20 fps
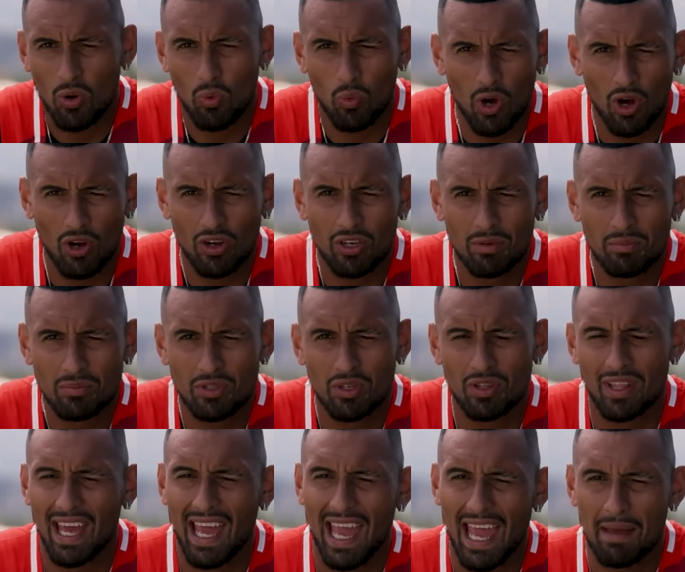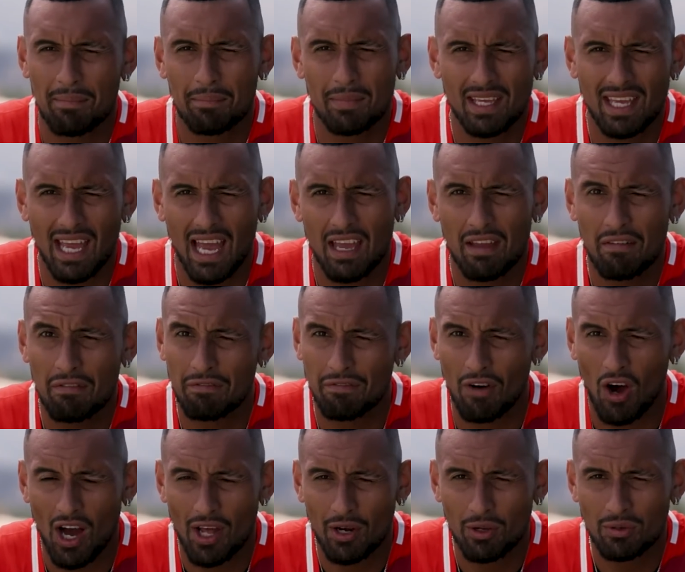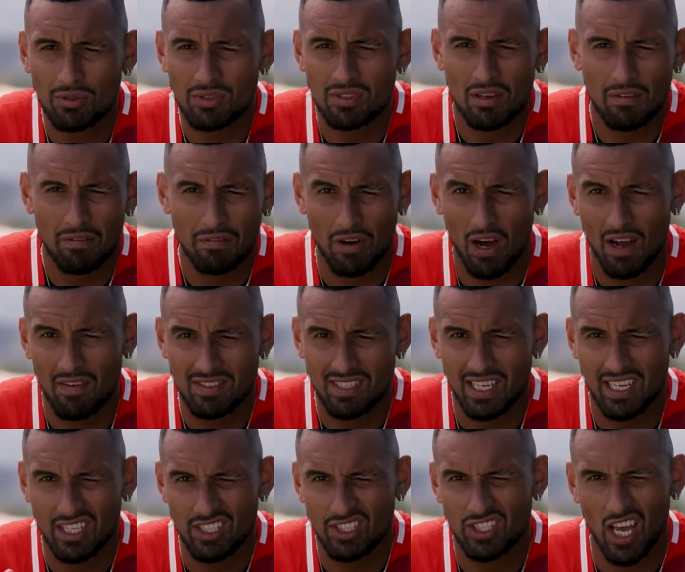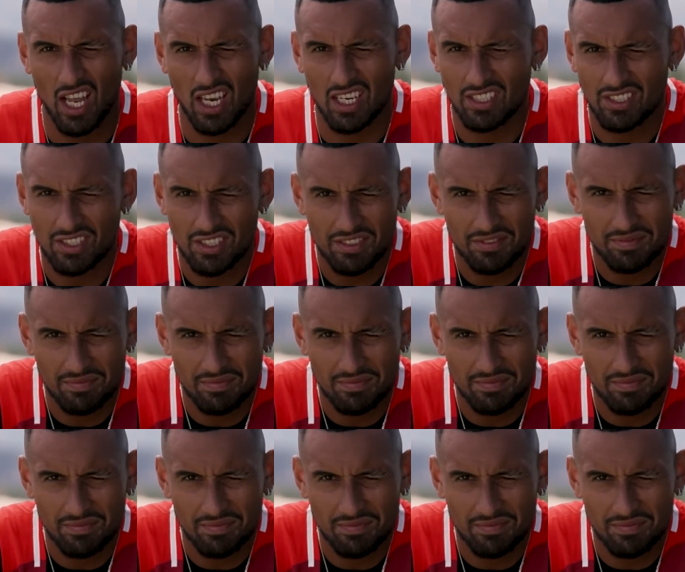Welcome to the N B A Finals five second Challenge.